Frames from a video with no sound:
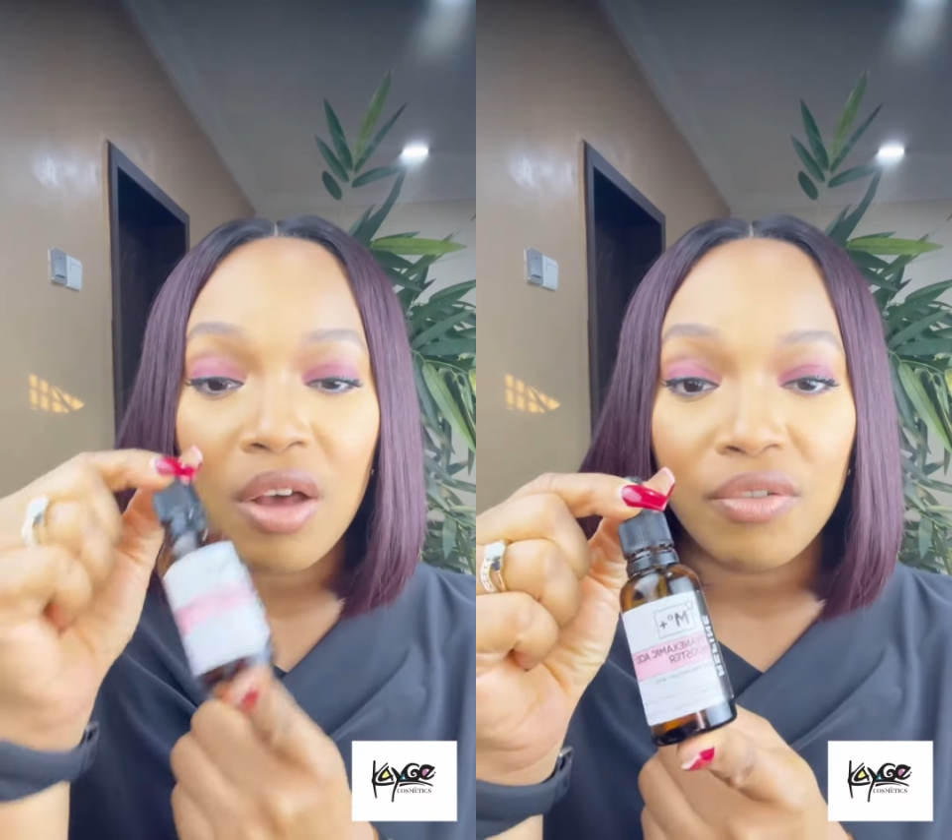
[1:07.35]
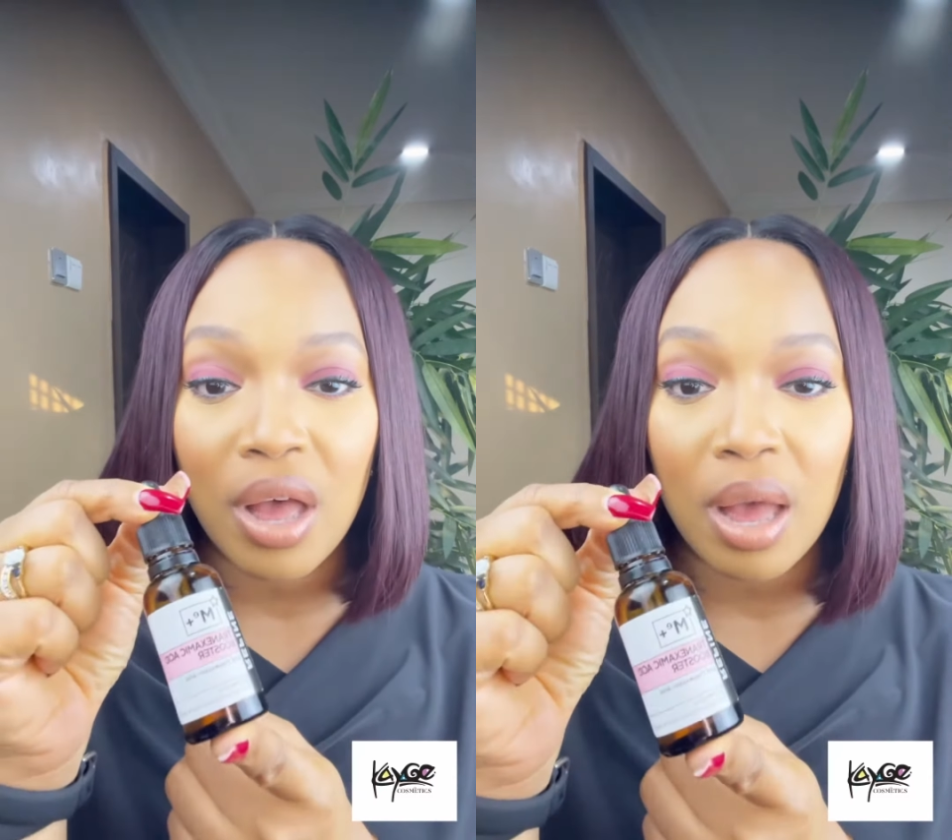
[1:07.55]

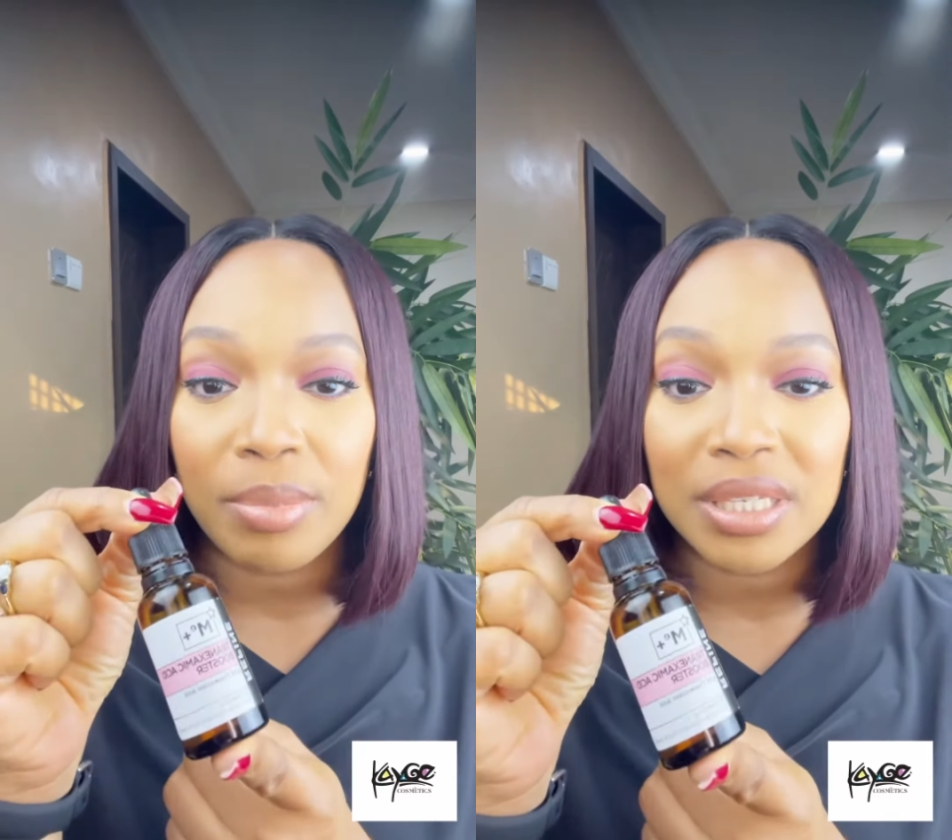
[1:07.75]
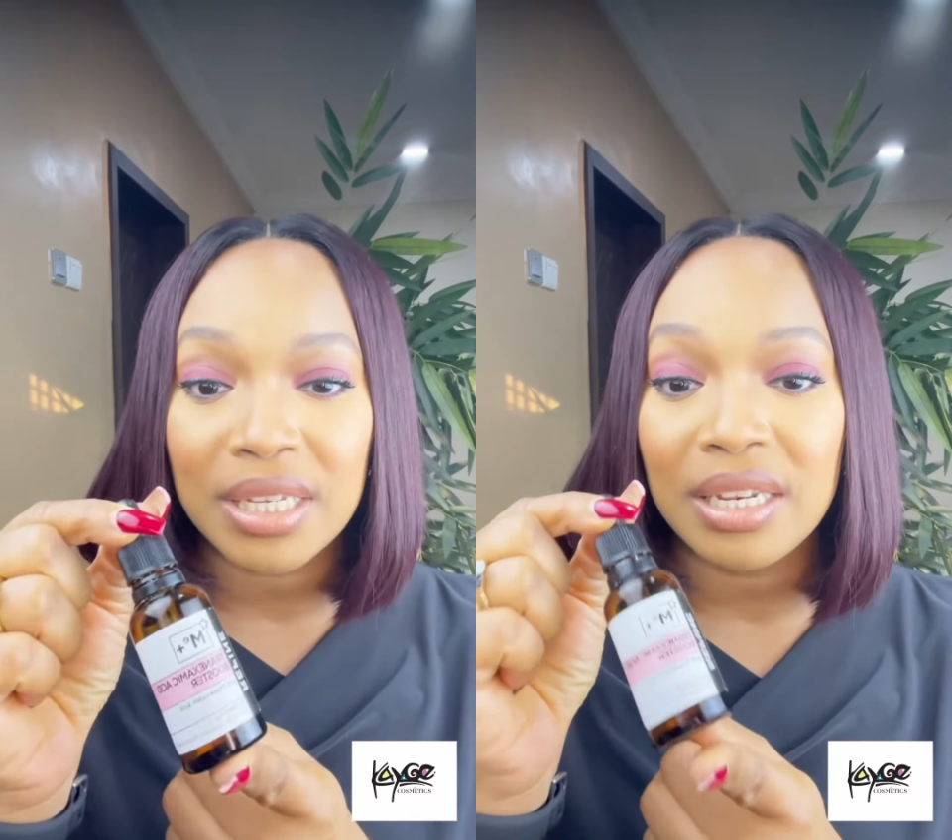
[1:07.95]
alpha
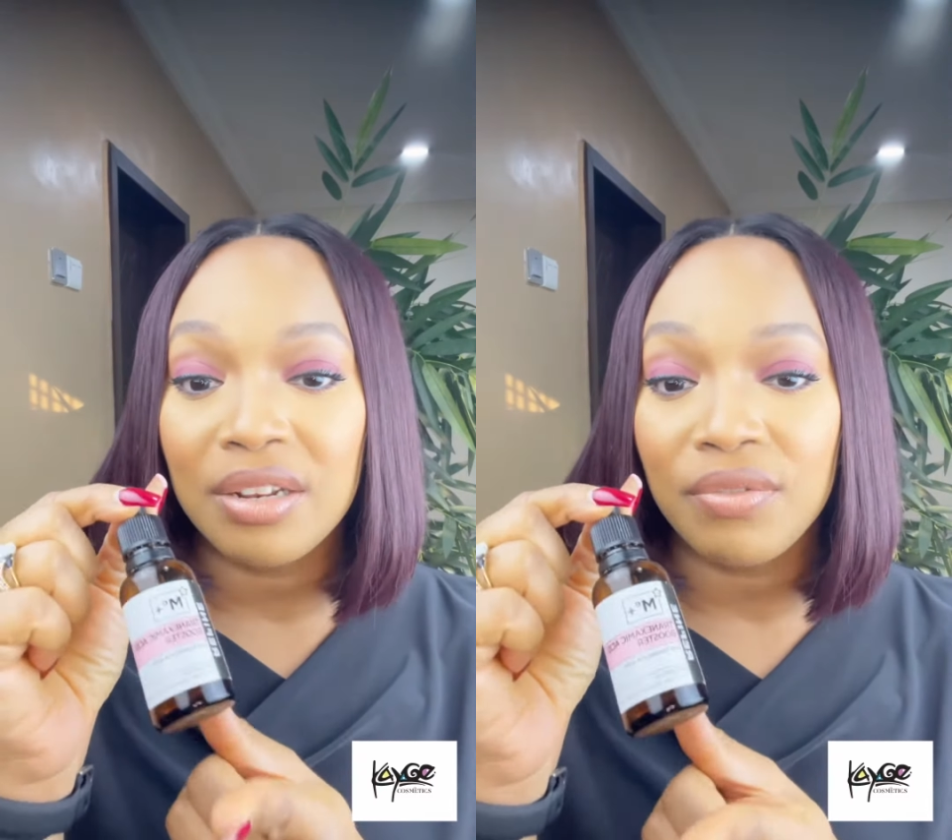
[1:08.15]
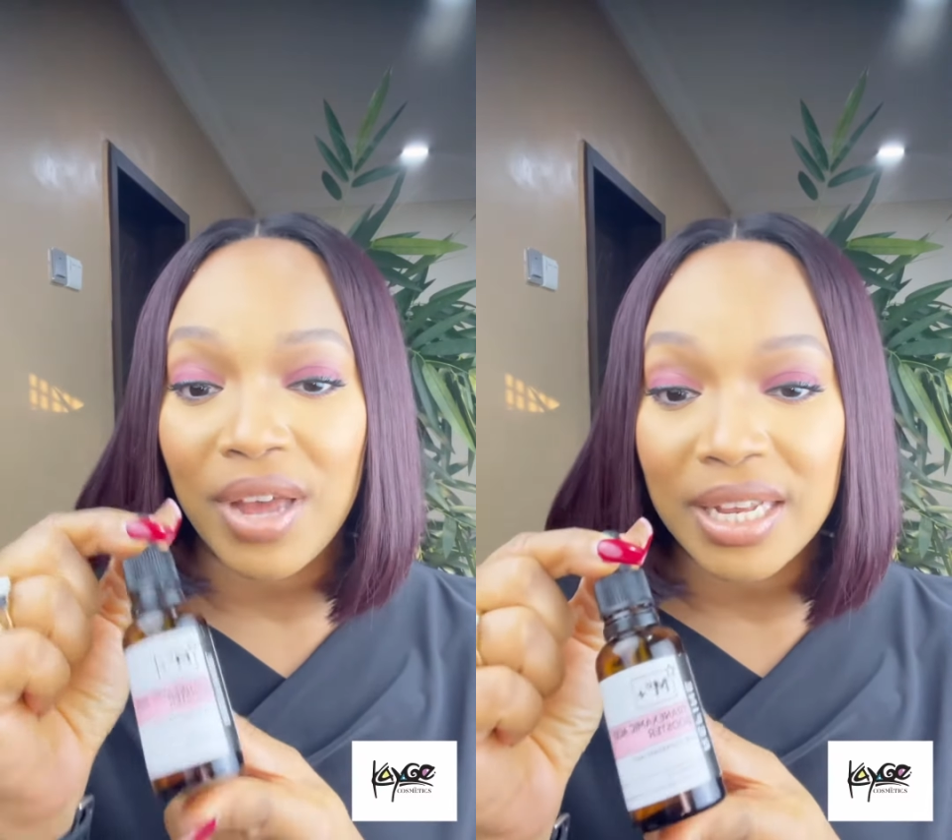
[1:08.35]

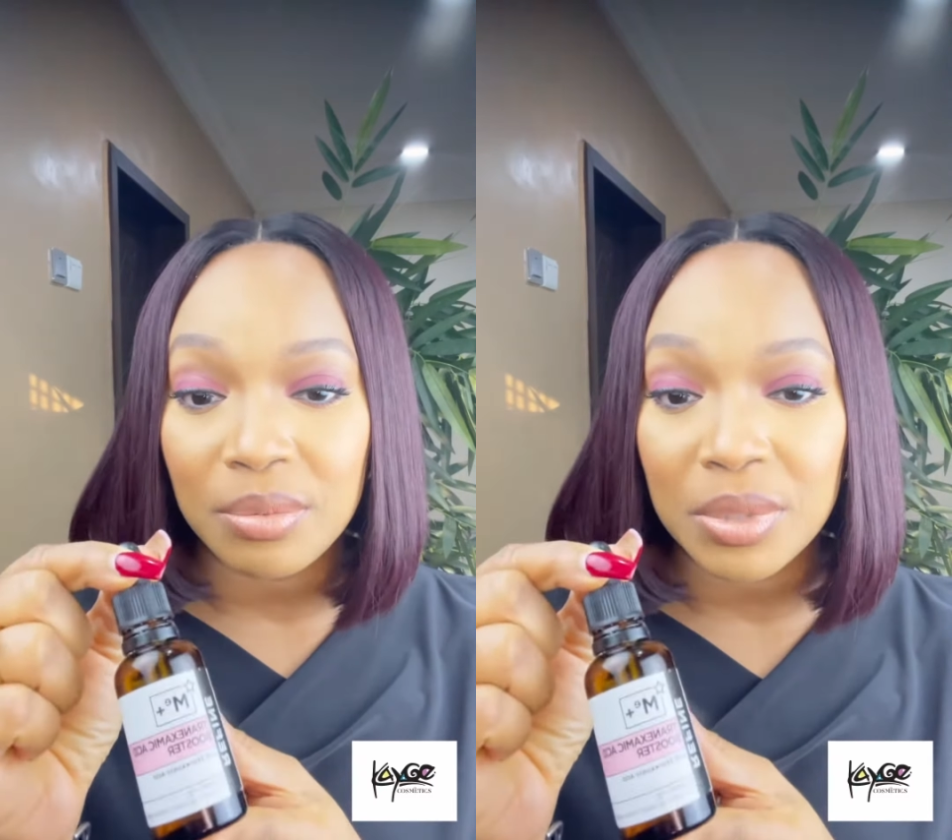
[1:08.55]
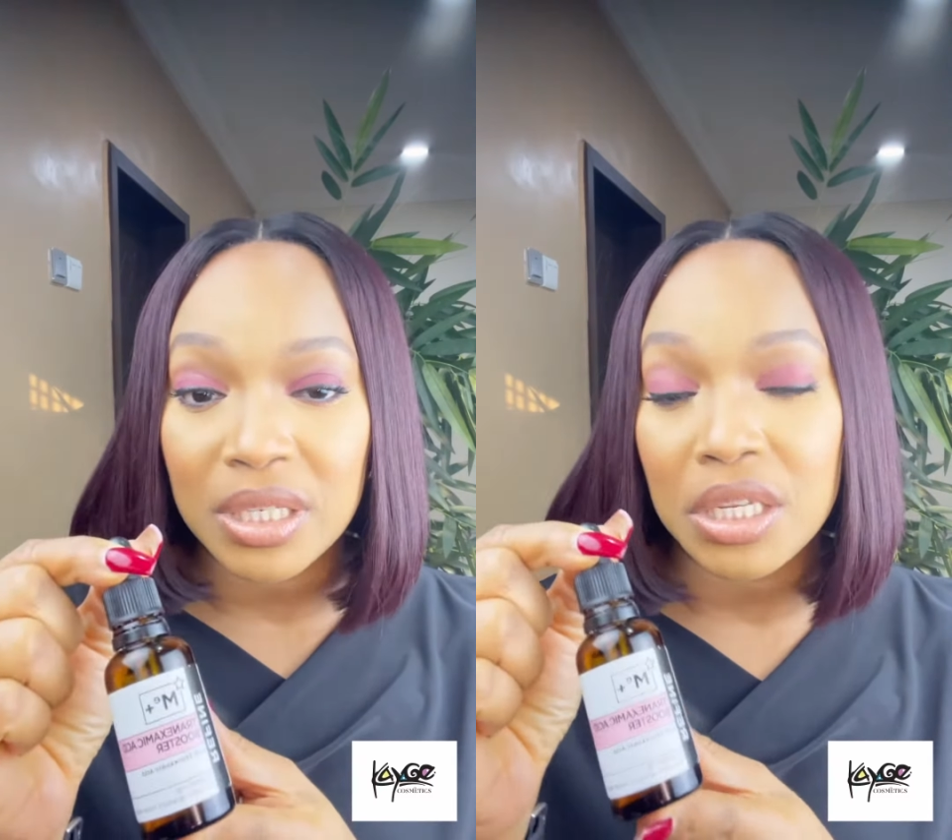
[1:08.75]
arbutin and
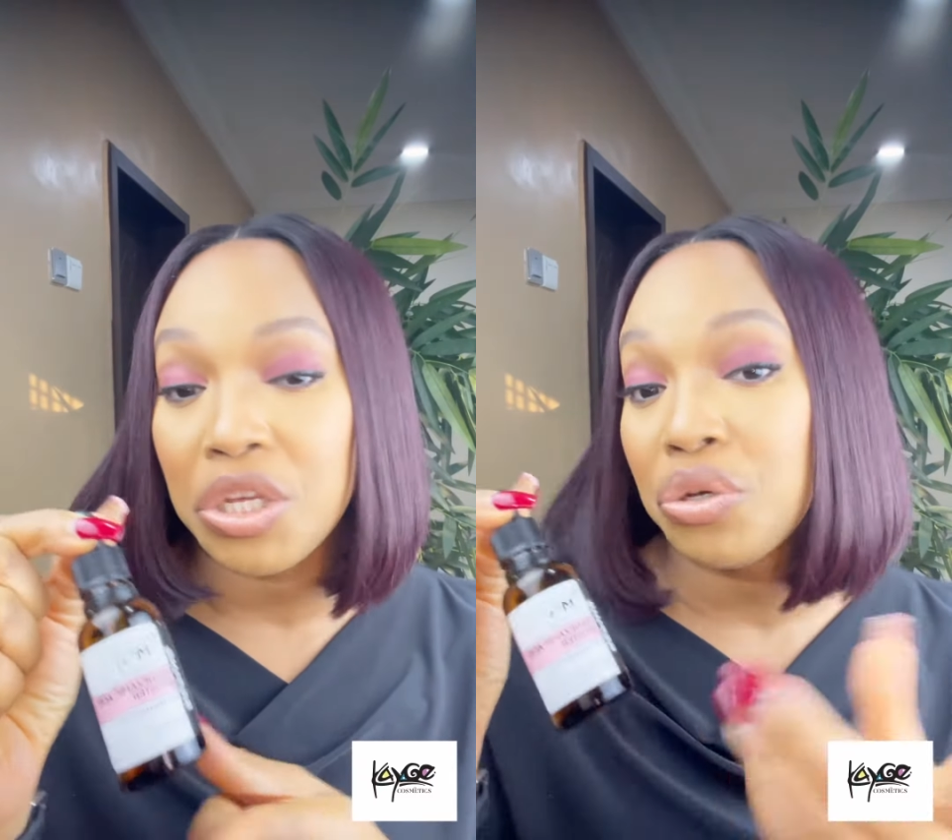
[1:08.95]
vitamin C.